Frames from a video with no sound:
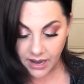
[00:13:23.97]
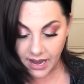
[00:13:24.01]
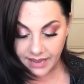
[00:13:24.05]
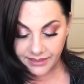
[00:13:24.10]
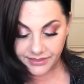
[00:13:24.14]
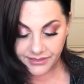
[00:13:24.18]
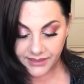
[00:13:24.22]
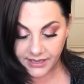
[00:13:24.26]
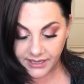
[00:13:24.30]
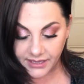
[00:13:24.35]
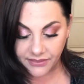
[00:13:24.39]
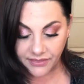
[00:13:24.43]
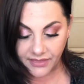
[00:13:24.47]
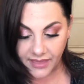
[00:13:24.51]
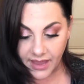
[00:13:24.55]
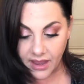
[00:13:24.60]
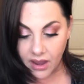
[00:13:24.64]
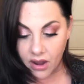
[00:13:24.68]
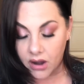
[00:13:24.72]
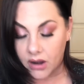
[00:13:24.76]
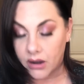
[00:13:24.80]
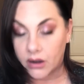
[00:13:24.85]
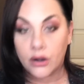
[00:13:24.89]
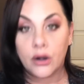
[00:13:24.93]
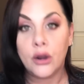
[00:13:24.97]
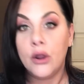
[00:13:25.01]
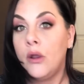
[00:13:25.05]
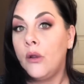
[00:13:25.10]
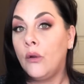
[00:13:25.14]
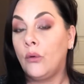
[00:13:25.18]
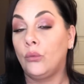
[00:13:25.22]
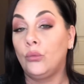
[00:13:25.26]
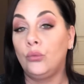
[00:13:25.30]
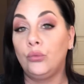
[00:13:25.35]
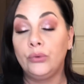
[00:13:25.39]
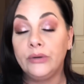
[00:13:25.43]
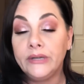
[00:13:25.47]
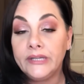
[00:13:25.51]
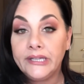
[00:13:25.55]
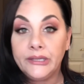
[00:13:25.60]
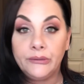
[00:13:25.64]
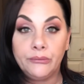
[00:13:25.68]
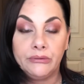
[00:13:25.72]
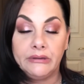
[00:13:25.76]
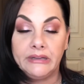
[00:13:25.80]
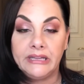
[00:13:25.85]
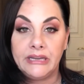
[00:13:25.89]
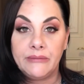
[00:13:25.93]
I think they are
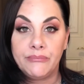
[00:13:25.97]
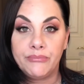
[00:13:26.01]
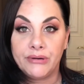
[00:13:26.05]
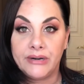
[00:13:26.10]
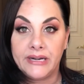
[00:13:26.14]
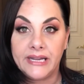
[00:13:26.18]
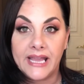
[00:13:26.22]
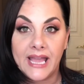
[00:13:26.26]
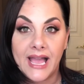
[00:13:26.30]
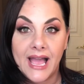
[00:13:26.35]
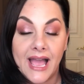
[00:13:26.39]
really, really pretty.